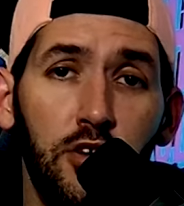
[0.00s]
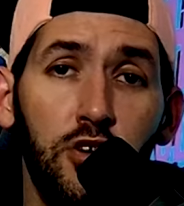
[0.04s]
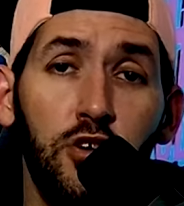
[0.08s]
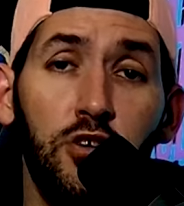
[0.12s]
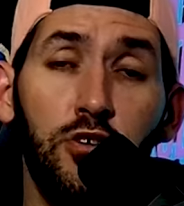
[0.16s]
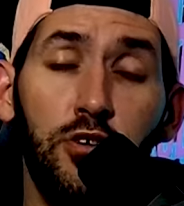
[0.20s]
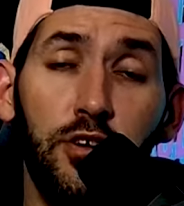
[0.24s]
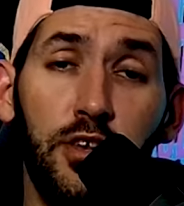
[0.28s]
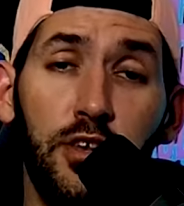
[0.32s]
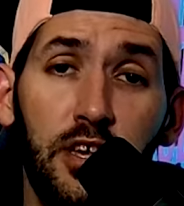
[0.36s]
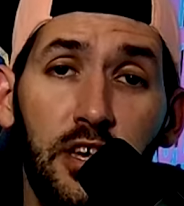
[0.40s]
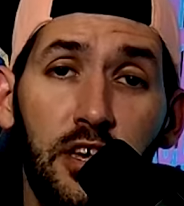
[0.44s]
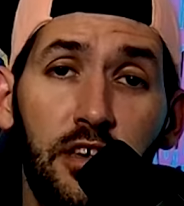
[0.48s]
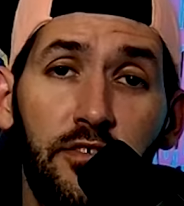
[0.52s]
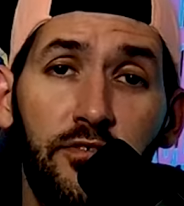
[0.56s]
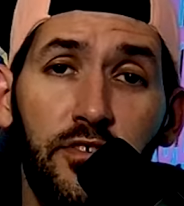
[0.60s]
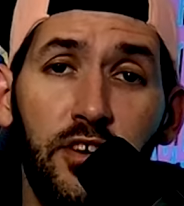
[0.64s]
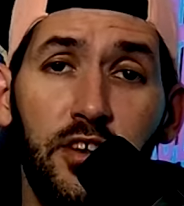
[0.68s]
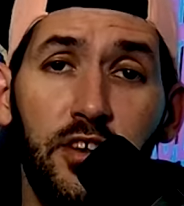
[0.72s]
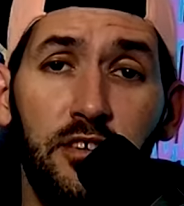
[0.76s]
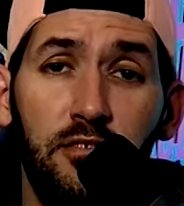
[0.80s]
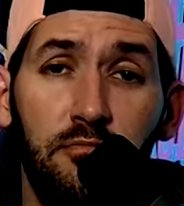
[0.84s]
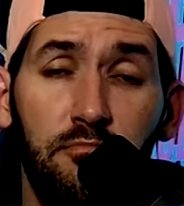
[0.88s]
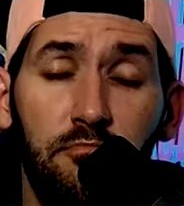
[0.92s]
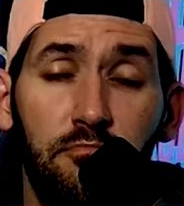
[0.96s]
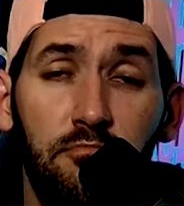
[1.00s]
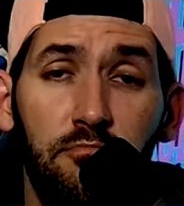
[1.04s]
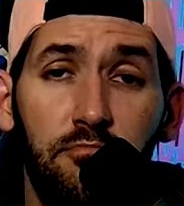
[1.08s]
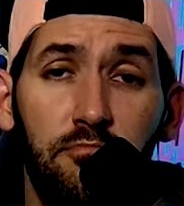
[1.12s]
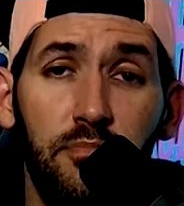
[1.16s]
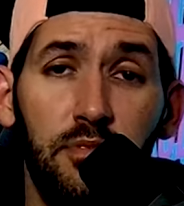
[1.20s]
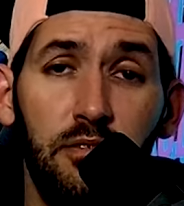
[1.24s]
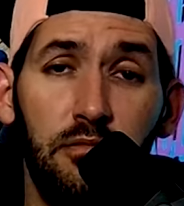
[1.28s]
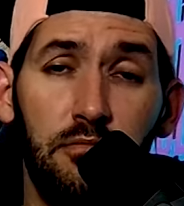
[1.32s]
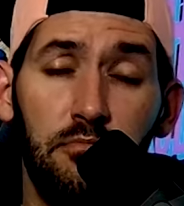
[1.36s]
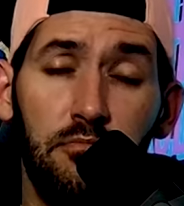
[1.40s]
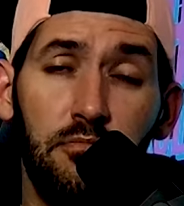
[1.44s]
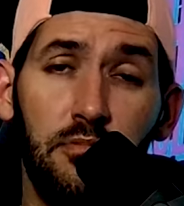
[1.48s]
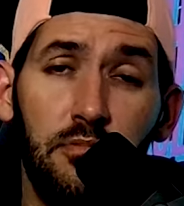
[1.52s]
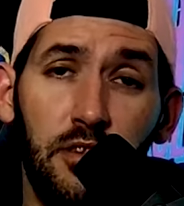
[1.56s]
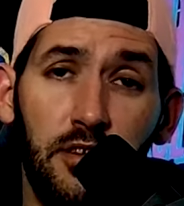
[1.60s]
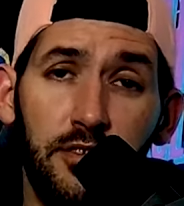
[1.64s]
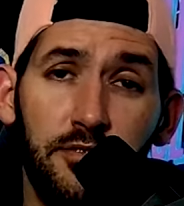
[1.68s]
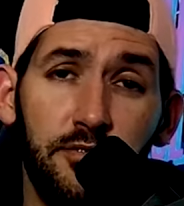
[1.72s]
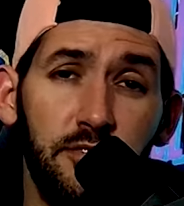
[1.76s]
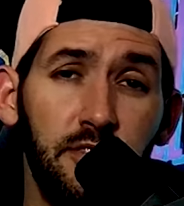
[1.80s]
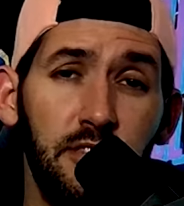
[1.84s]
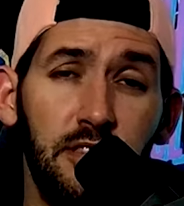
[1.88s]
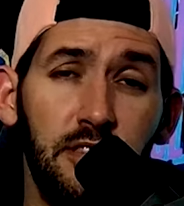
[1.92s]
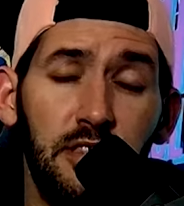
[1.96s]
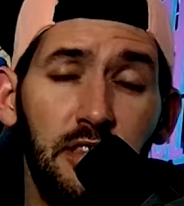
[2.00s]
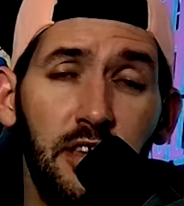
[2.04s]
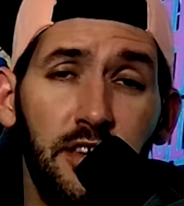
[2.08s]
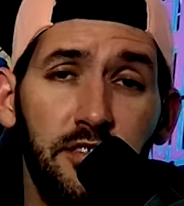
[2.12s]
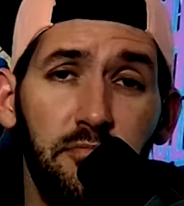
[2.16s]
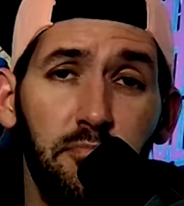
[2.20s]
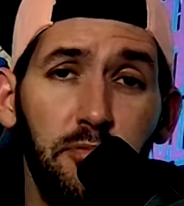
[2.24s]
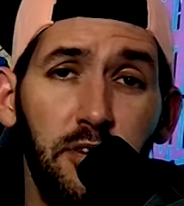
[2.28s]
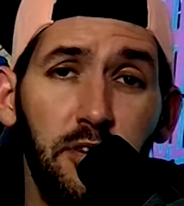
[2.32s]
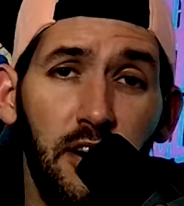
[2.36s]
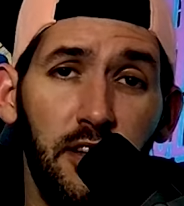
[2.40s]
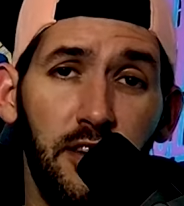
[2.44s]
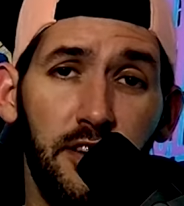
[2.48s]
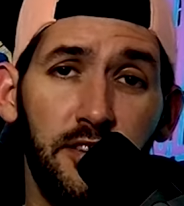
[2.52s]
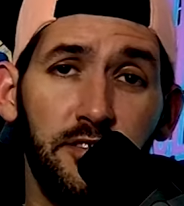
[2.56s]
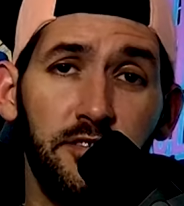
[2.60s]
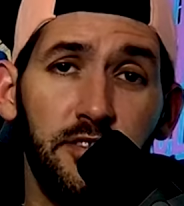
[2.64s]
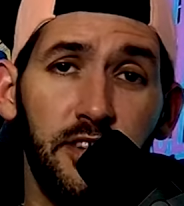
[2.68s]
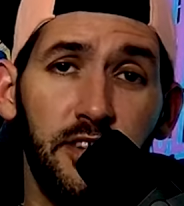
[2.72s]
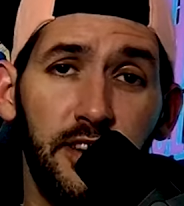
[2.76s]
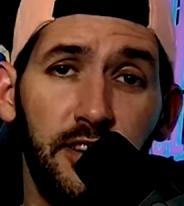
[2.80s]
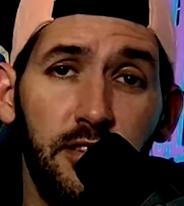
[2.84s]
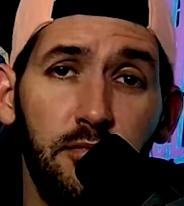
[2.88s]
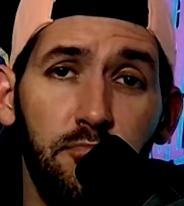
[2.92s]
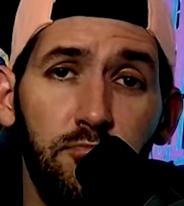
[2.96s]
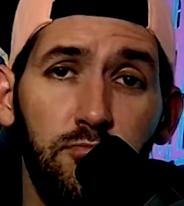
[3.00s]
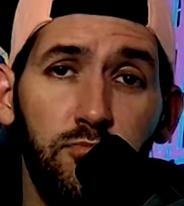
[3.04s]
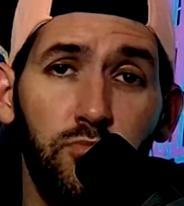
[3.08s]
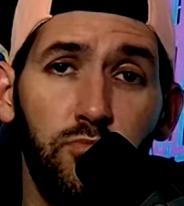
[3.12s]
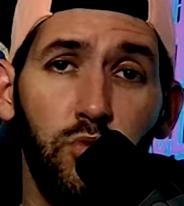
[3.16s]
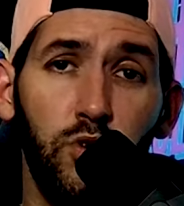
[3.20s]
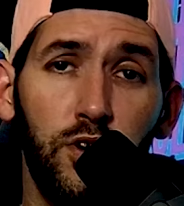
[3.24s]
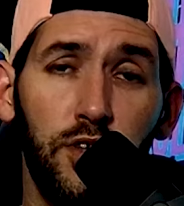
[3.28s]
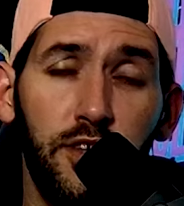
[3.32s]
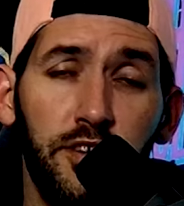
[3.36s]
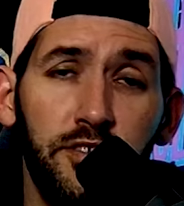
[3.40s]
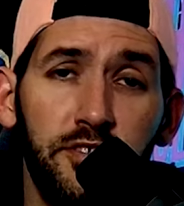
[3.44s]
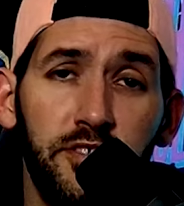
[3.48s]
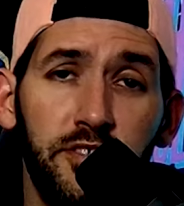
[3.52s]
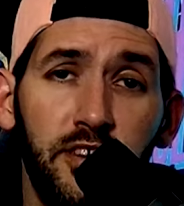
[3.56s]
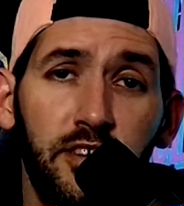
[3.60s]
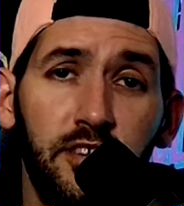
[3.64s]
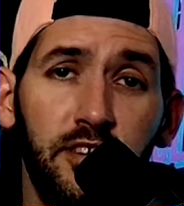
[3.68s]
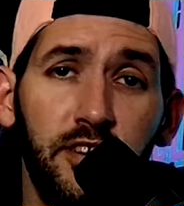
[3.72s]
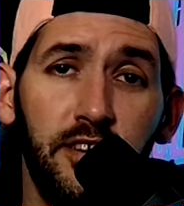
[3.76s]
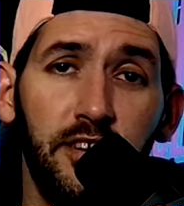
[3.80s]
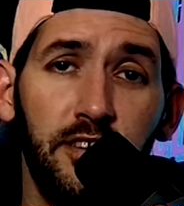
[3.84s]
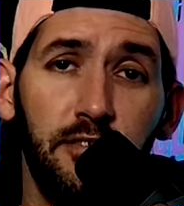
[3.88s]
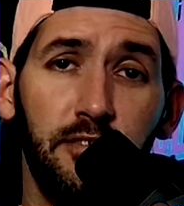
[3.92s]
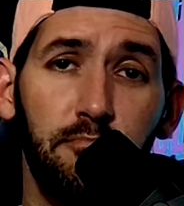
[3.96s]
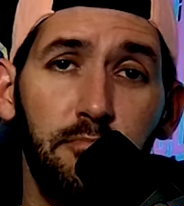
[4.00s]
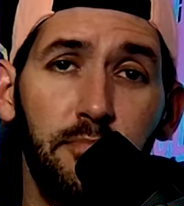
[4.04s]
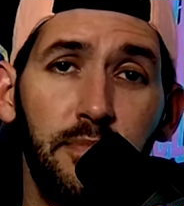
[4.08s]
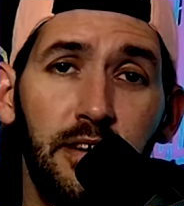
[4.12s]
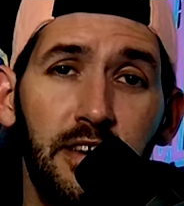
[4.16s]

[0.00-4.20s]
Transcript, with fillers: Could even, let's be honest, realistically,